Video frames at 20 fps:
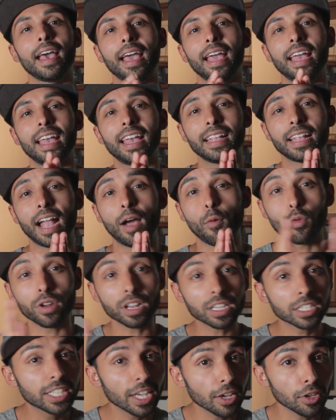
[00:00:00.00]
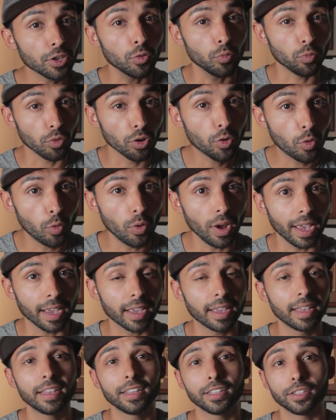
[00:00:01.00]
And I want to tell you real
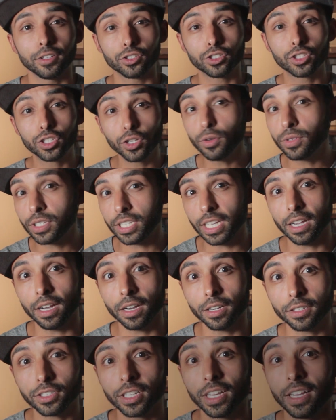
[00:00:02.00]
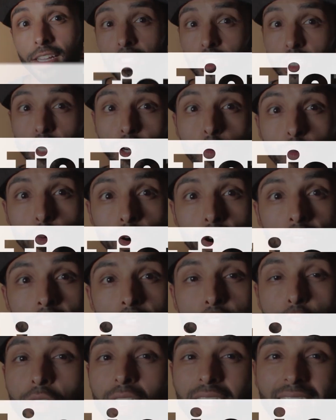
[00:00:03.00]
quick, there's two tiers. Tier
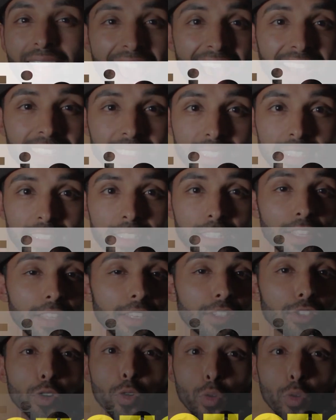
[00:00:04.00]
one, you'll get access to these